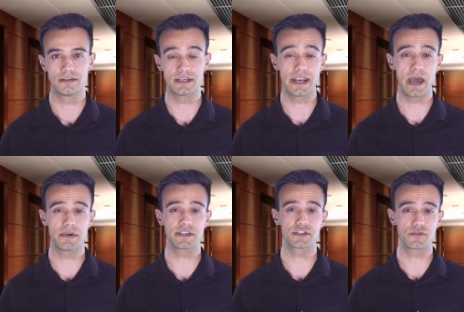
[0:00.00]

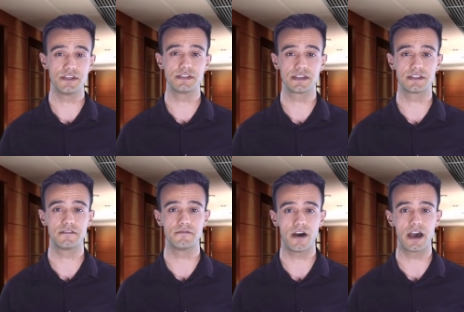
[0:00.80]
Dynamics
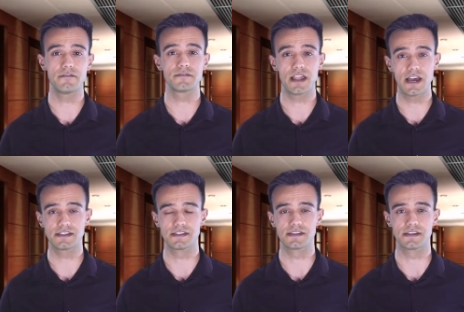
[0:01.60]
365
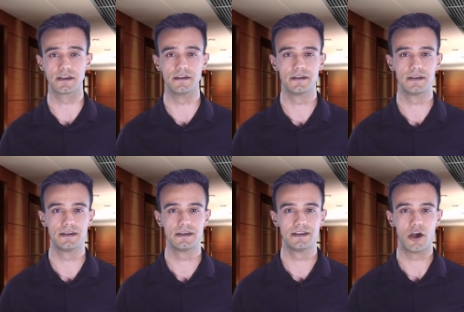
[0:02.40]
Licensing
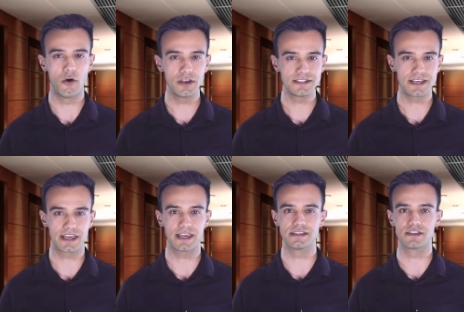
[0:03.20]

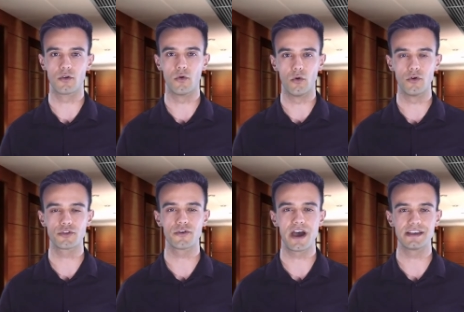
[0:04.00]
Alletec is an
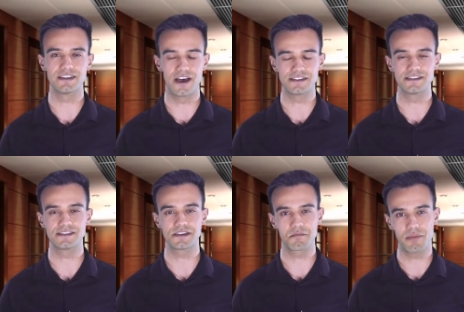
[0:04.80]
authorized
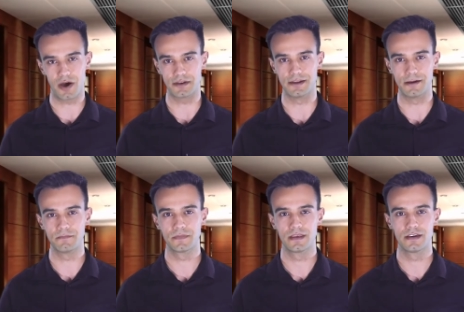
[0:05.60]
licensing partner
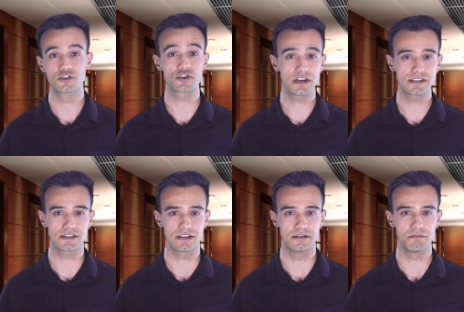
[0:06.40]

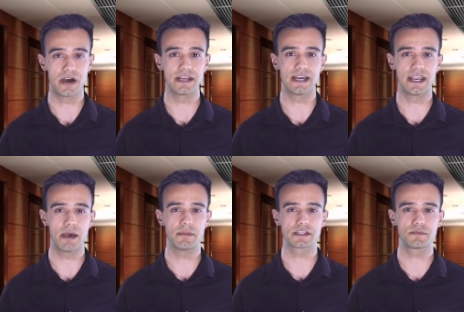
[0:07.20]
trusted by
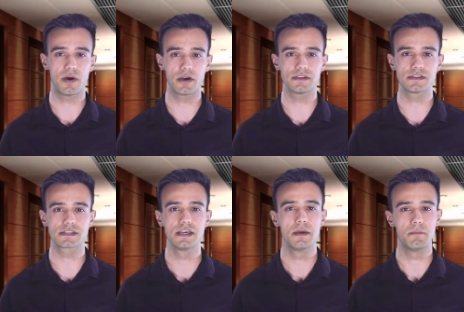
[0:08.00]
Dynamics
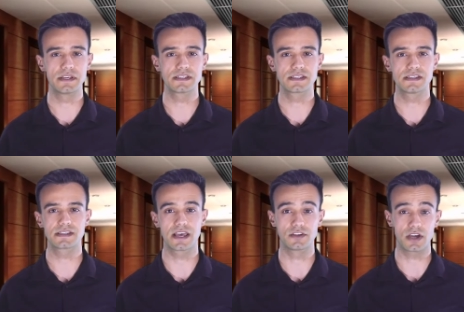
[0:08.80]
partners,
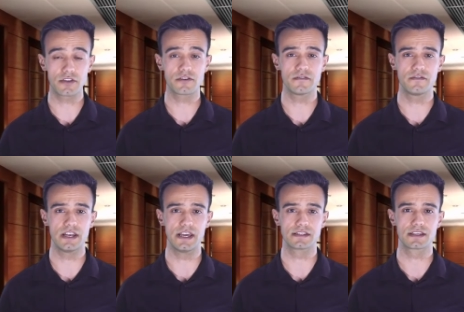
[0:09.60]
businesses, and other
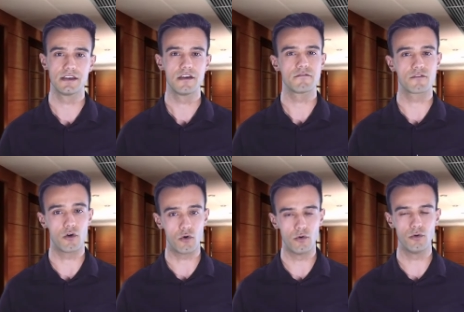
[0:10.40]
affiliates
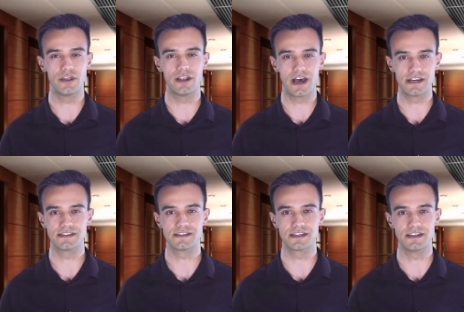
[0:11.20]
for all their
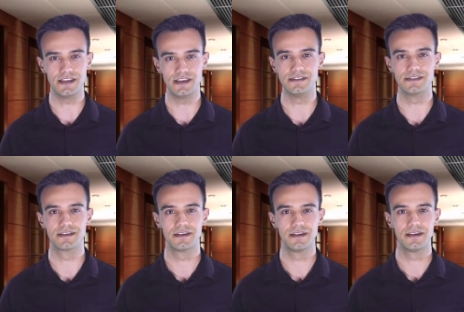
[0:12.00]
licensing needs.